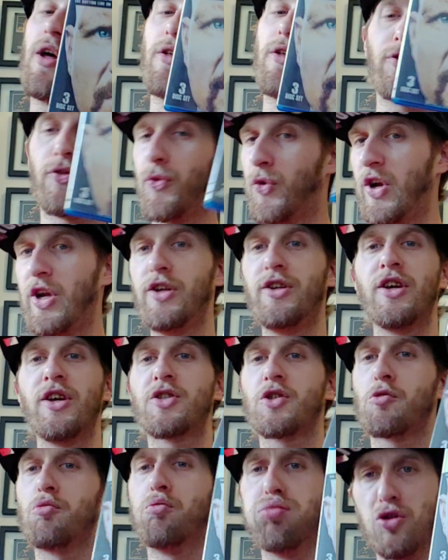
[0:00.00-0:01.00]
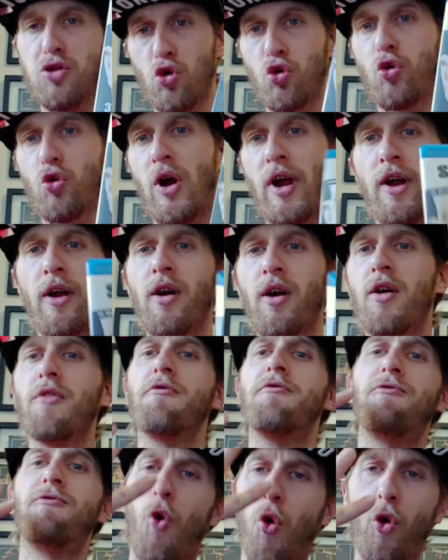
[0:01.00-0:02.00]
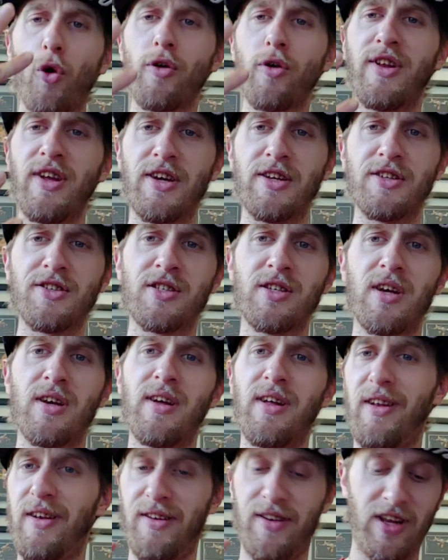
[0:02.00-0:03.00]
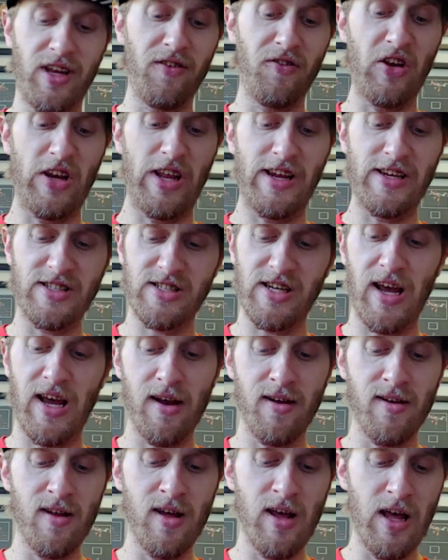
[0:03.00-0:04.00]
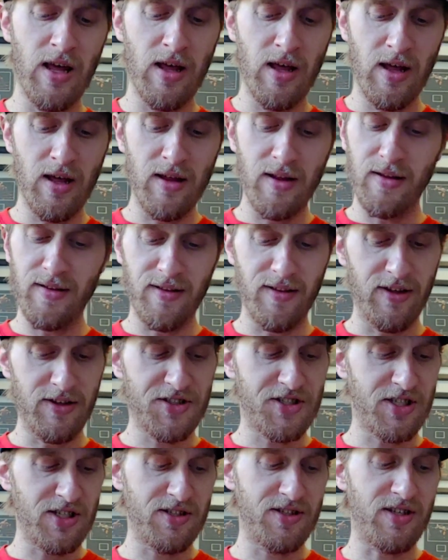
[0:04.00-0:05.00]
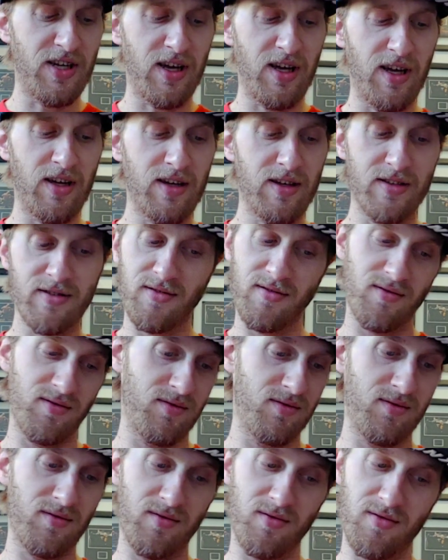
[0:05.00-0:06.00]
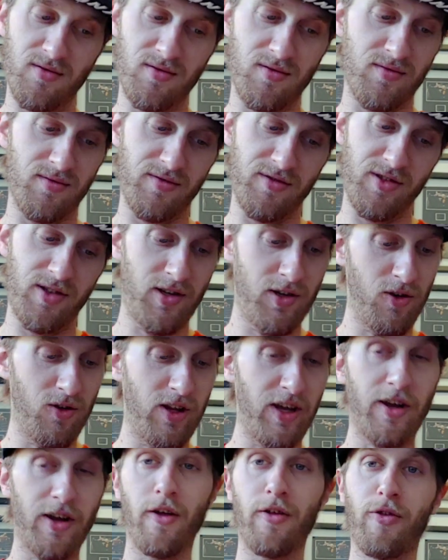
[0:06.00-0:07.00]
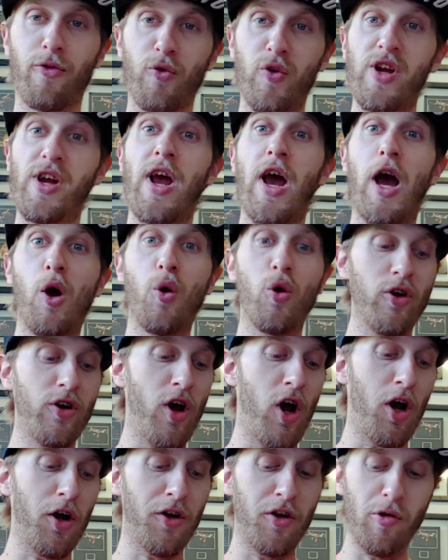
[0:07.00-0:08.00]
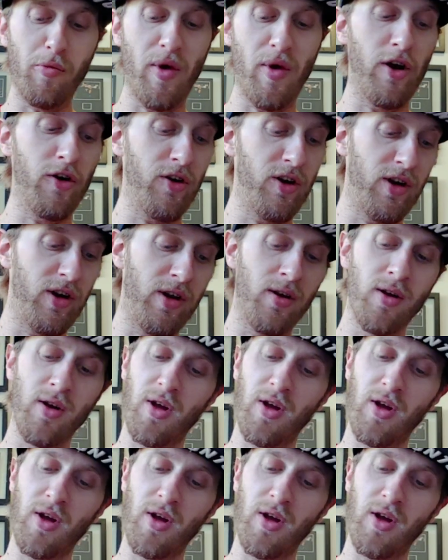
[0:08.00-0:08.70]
3-disc Blu-ray, 4-disc DVD set. This is like a 3-hour documentary.